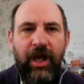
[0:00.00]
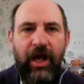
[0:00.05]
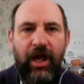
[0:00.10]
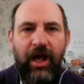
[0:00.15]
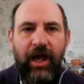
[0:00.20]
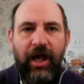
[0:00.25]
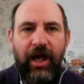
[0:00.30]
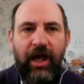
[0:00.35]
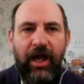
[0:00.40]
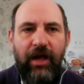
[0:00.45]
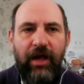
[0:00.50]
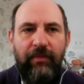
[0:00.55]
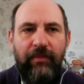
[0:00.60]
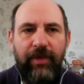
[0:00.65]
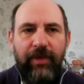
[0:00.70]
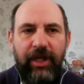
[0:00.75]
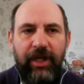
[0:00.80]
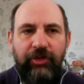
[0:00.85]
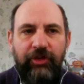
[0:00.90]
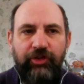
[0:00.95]

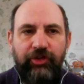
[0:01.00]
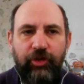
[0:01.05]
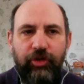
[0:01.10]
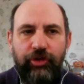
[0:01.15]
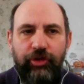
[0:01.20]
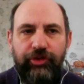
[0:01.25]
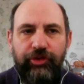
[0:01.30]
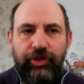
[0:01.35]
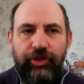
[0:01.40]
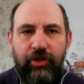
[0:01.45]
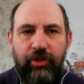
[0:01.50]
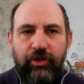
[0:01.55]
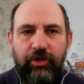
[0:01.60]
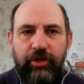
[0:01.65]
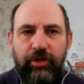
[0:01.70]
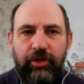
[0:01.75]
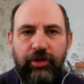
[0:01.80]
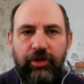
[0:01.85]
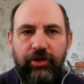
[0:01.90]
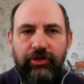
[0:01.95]
It's also
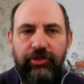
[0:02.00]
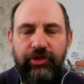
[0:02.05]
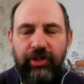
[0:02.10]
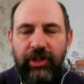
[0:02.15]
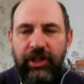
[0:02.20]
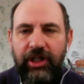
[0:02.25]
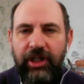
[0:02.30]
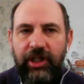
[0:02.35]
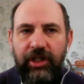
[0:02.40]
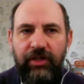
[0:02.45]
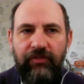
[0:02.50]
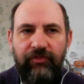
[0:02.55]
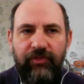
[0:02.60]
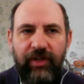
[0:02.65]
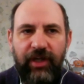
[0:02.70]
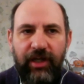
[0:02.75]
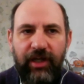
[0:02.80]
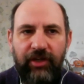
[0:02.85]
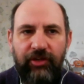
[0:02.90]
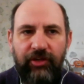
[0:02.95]
good in
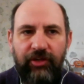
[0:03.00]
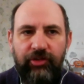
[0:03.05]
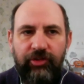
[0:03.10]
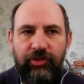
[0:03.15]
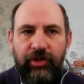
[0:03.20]
that